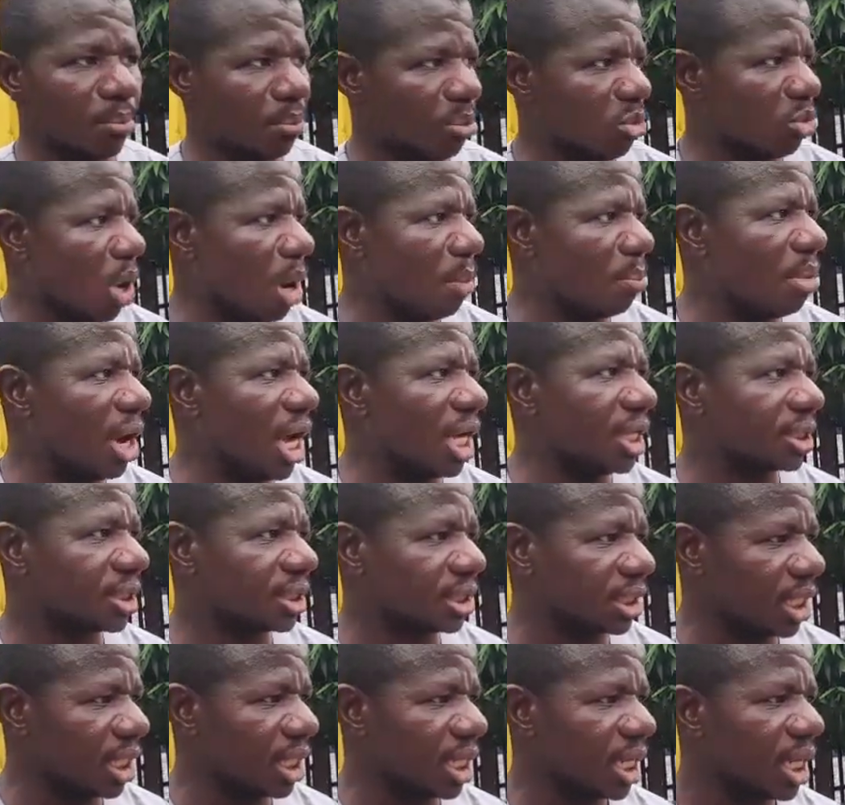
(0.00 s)
one man
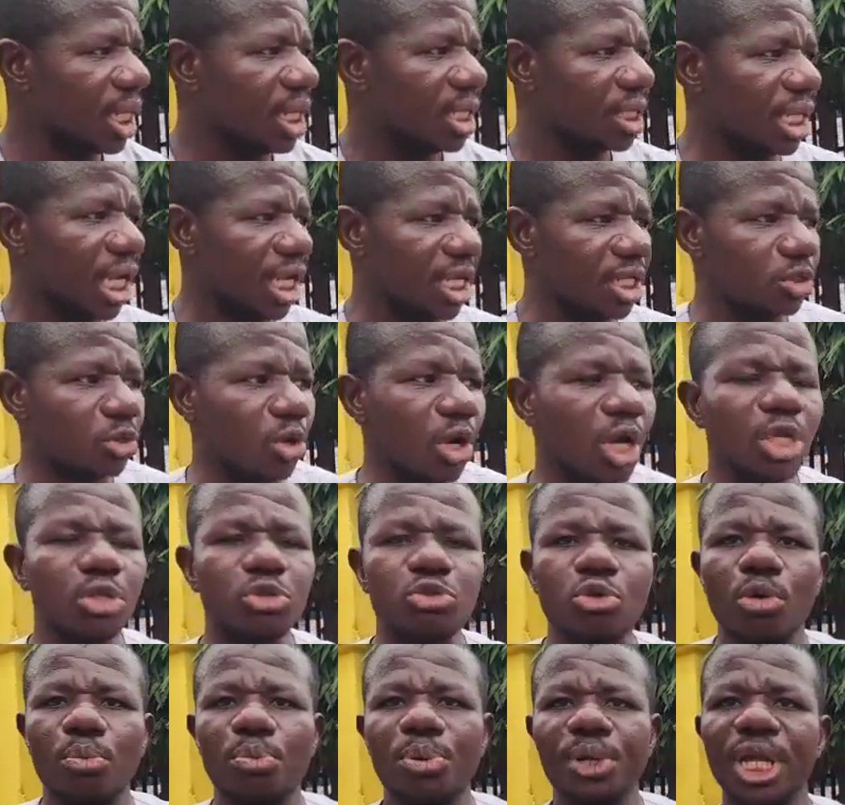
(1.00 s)
said there is going
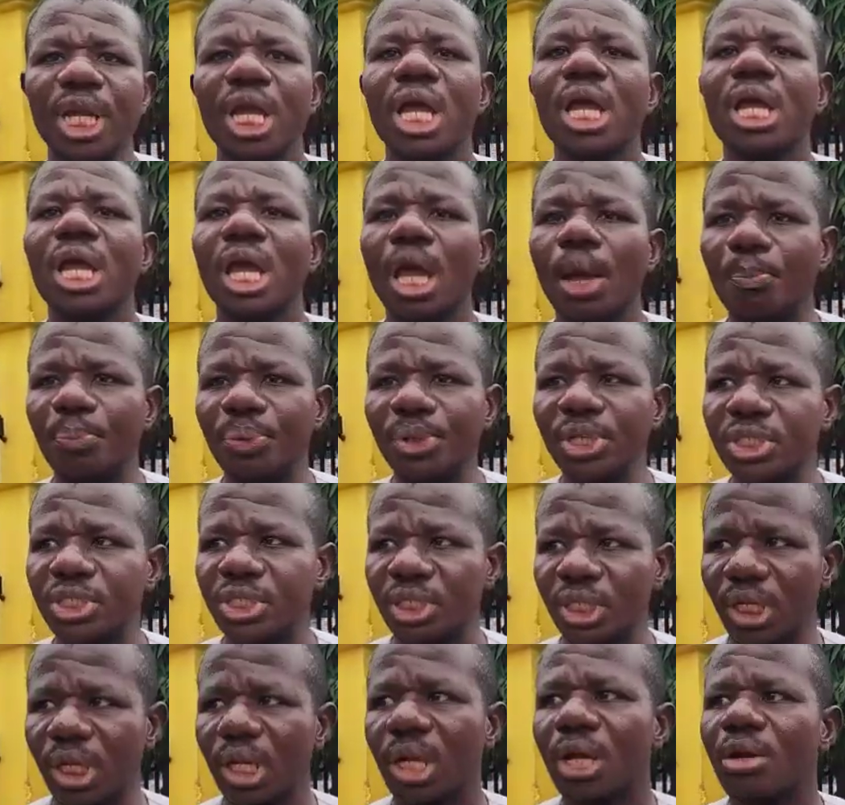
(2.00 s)
to be
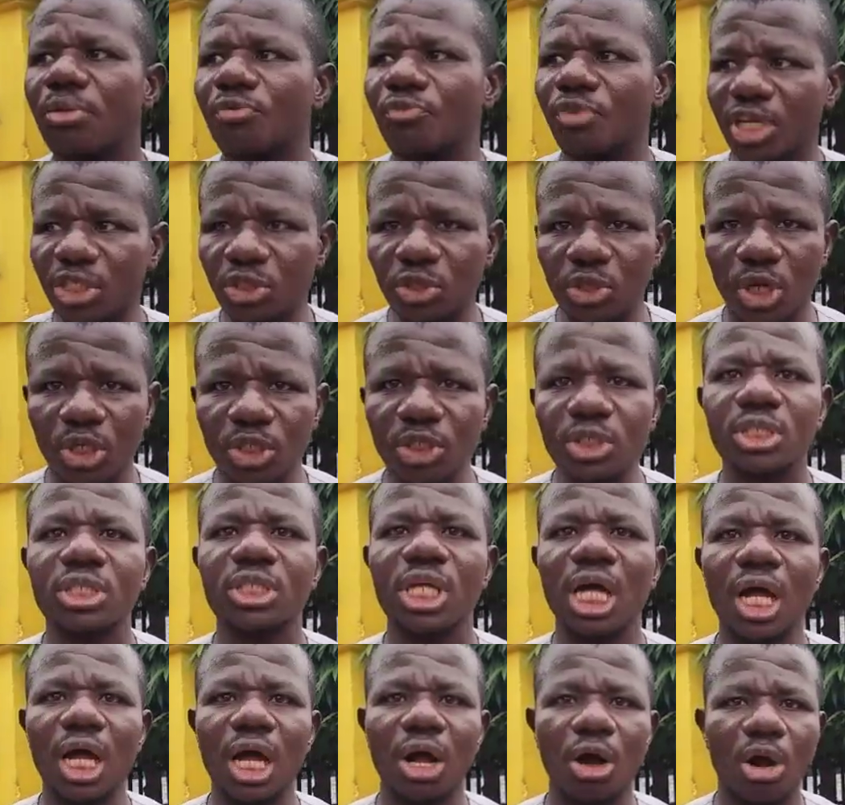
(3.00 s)
APC versus
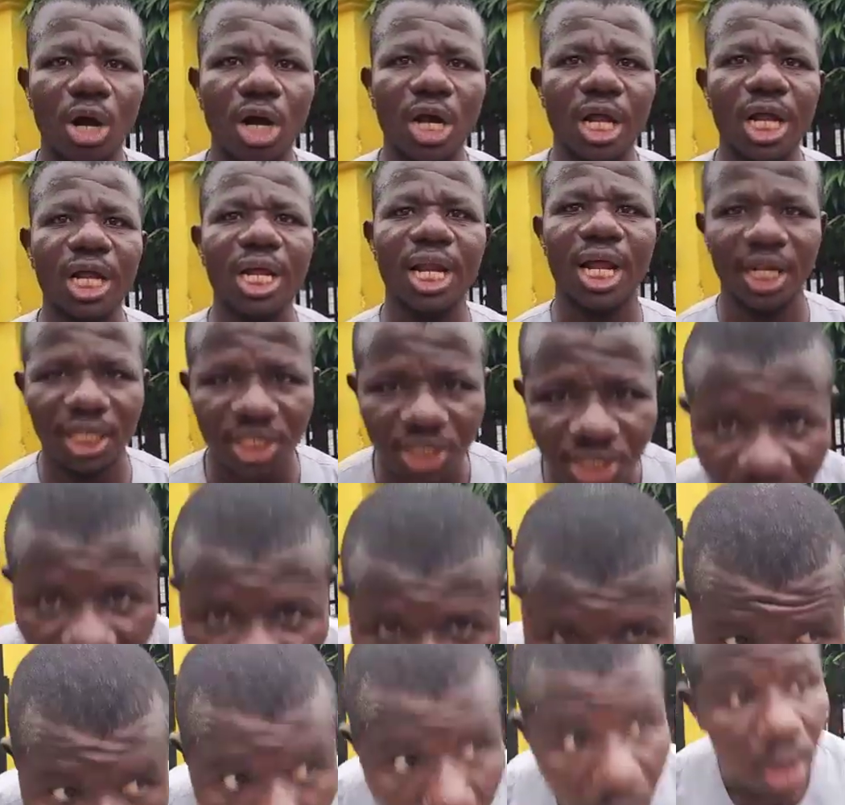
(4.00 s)
hungry
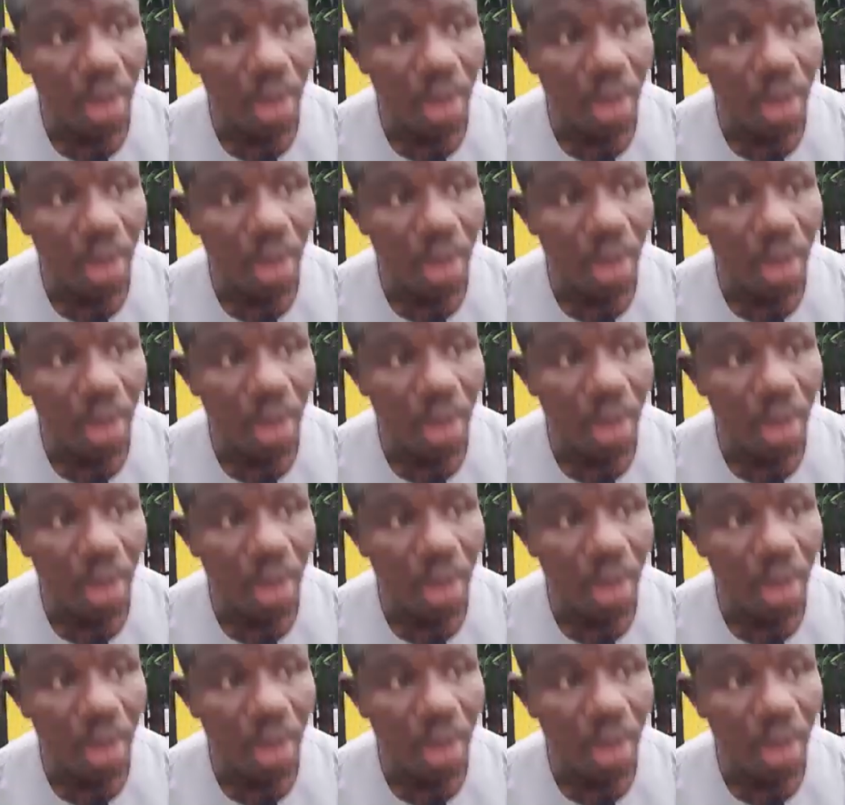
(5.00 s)
Nigeria.